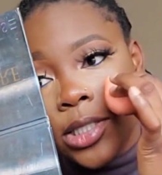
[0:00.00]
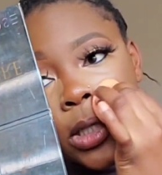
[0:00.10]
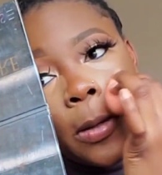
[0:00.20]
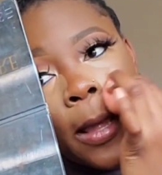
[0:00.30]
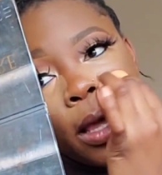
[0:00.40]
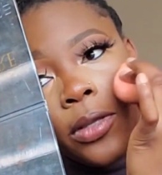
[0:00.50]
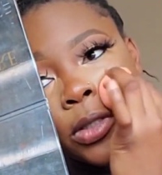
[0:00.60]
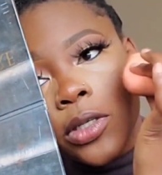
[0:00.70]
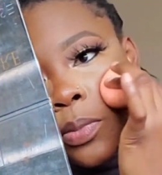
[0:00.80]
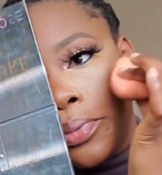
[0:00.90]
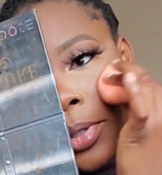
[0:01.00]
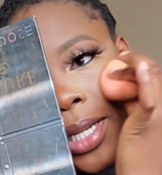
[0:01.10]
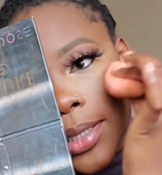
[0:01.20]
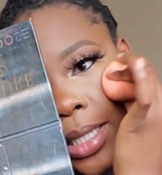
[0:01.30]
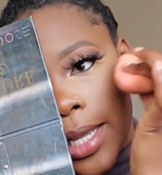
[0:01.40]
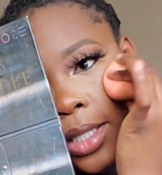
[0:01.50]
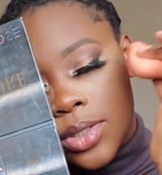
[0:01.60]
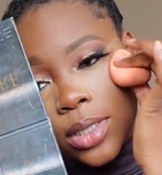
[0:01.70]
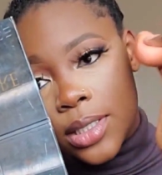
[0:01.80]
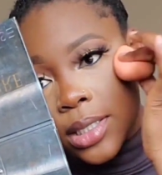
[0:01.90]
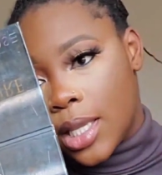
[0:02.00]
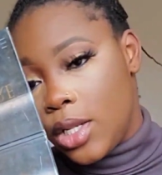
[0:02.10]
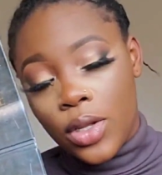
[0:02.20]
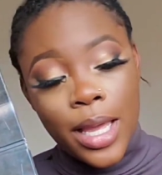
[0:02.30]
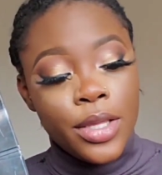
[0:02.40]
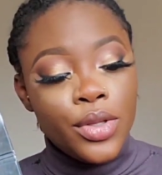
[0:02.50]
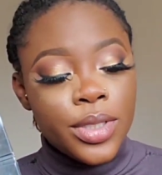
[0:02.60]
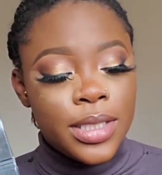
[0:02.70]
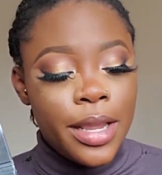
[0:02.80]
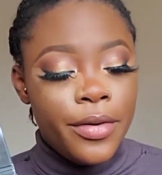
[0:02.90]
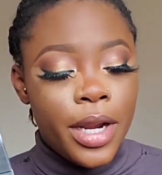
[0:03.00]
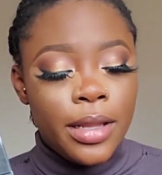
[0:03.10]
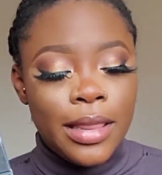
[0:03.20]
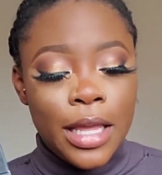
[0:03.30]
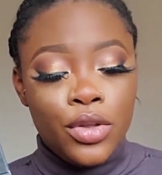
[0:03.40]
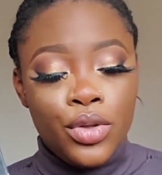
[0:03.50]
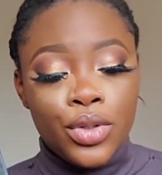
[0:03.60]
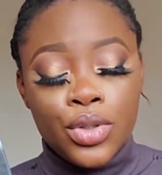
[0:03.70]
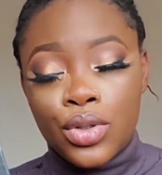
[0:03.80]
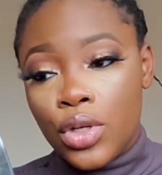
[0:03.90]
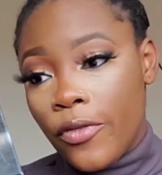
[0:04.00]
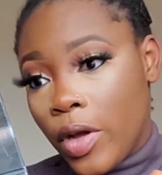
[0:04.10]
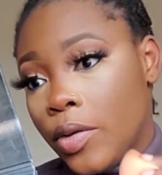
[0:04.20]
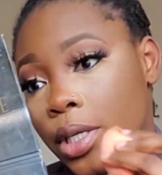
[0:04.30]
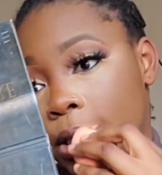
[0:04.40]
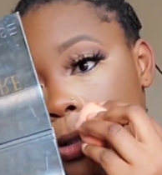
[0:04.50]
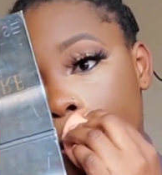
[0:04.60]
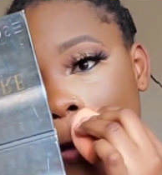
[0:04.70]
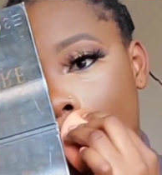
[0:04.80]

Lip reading: So you just press that into the skin. You can use the area that you used to do your foundation